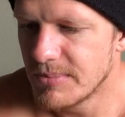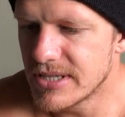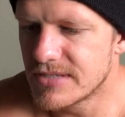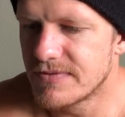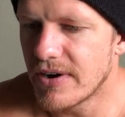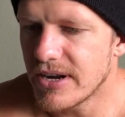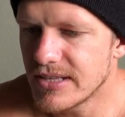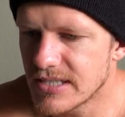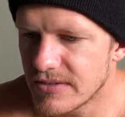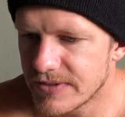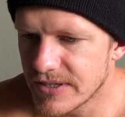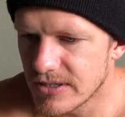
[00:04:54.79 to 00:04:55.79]
but it's very
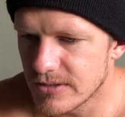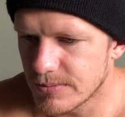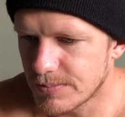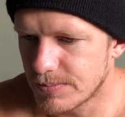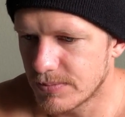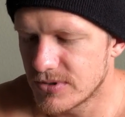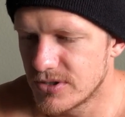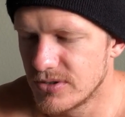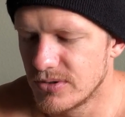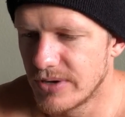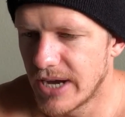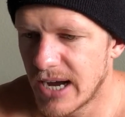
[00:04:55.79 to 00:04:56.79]
difficult
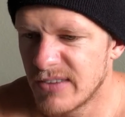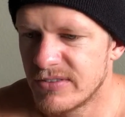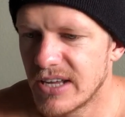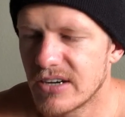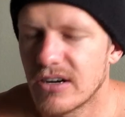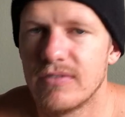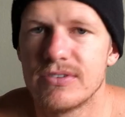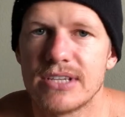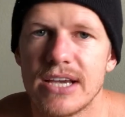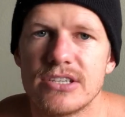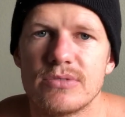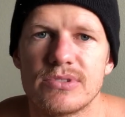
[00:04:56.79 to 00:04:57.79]
to have that
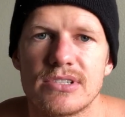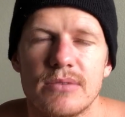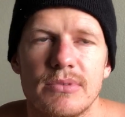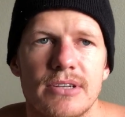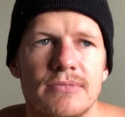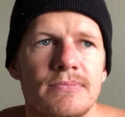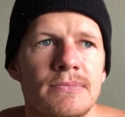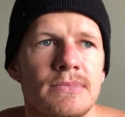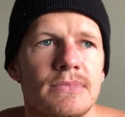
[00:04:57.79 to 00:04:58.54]
conversation with someone